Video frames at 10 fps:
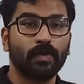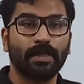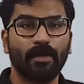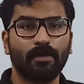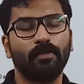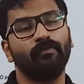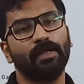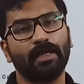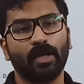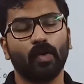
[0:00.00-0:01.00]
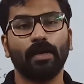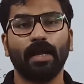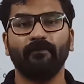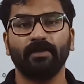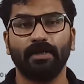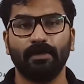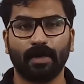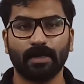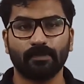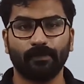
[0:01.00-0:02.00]
that we cannot have the heat
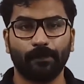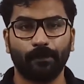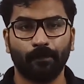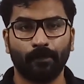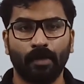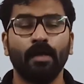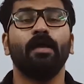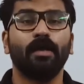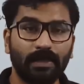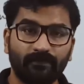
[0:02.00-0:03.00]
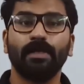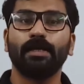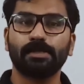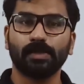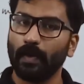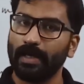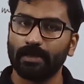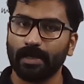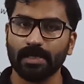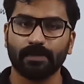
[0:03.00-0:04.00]
transfer. If there is no heat
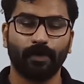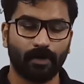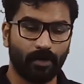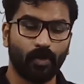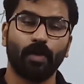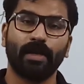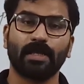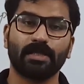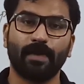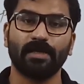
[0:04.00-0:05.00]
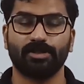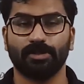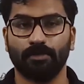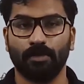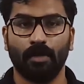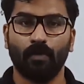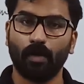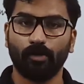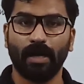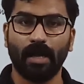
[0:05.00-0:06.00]
transfer during expansion, what
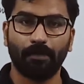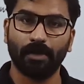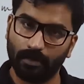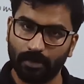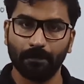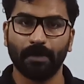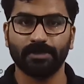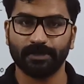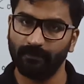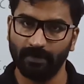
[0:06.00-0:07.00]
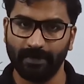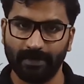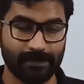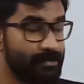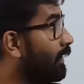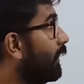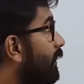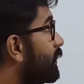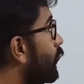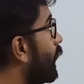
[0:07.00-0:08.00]
will happen? Temperature will decrease.
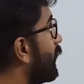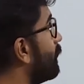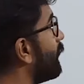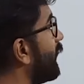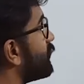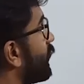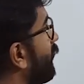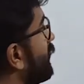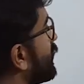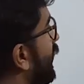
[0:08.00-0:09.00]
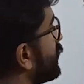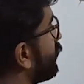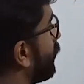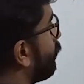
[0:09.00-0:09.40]
So your temperature will change from